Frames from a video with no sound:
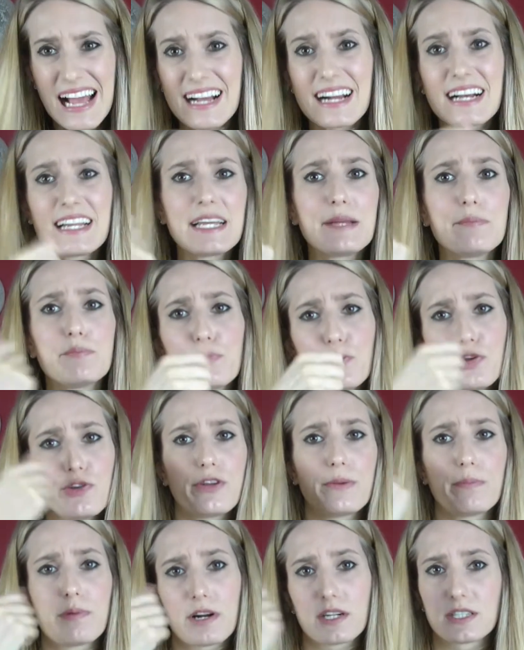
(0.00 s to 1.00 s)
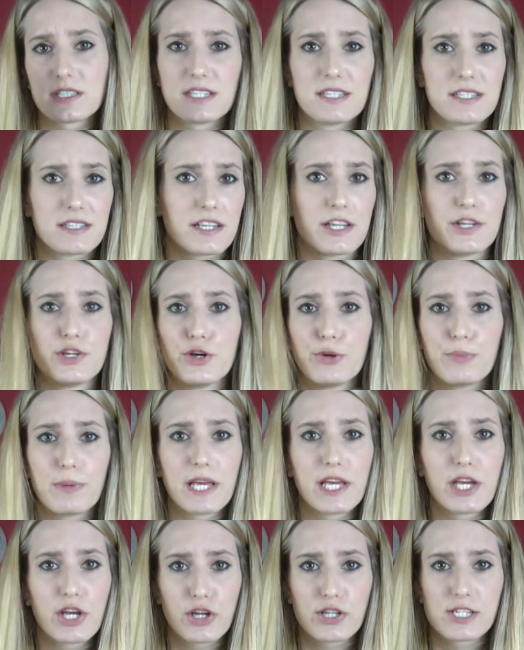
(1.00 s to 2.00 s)
clean beauty brushes and you'll
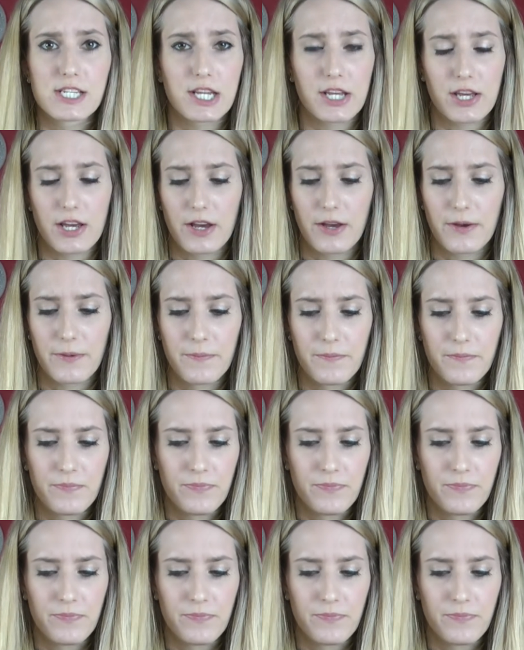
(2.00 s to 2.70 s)
be good to go.